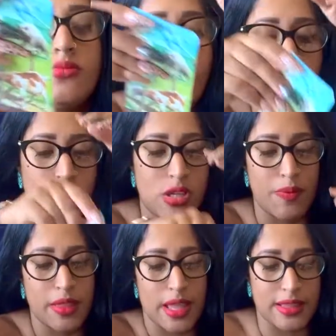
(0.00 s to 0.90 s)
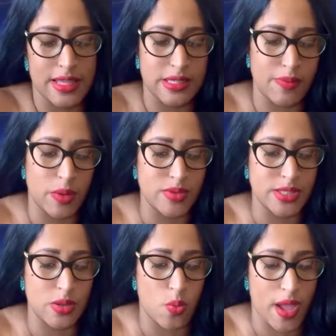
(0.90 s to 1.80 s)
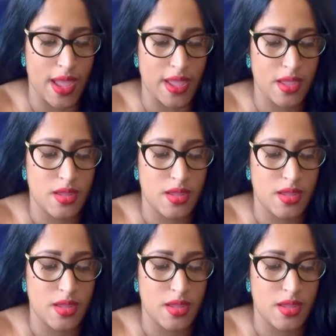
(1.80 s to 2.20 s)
or something like that. Something was in the way